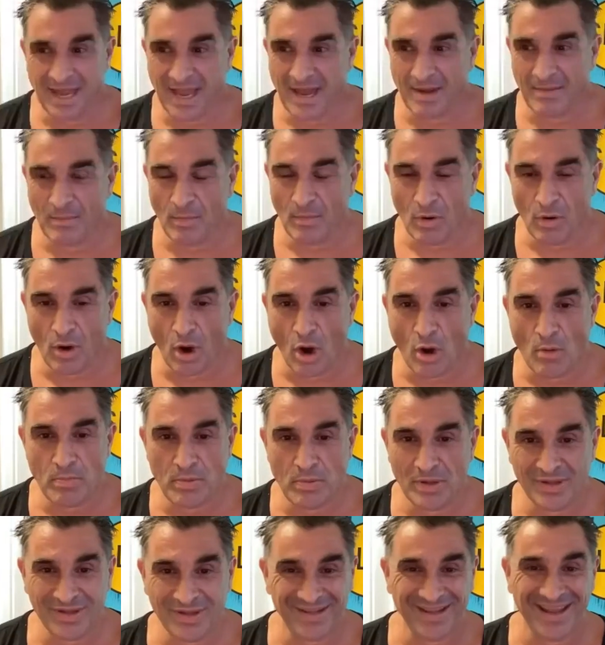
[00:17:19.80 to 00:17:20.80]
down more
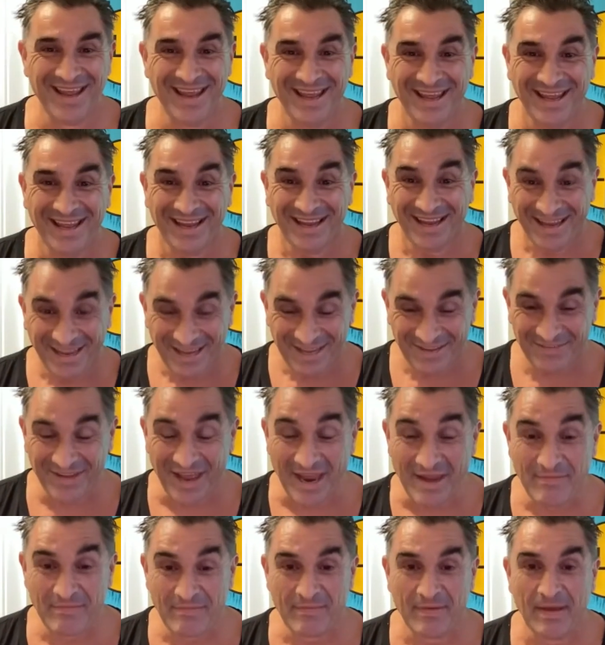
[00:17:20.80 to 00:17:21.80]
opulent,
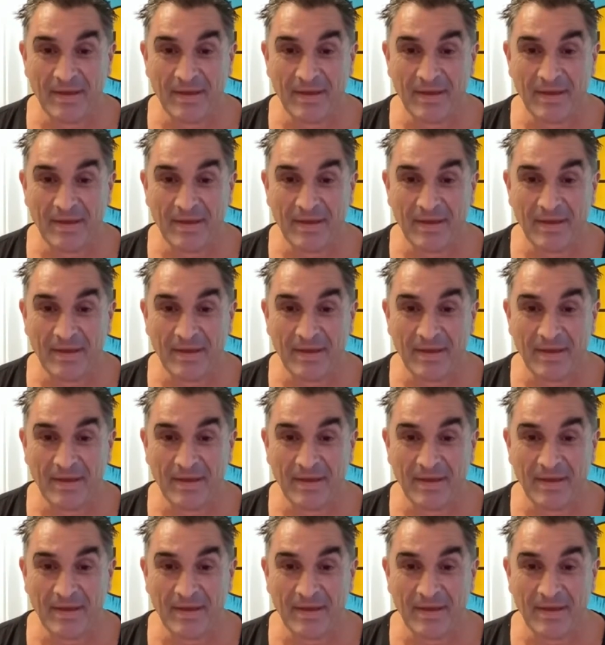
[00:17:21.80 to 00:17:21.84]
safe?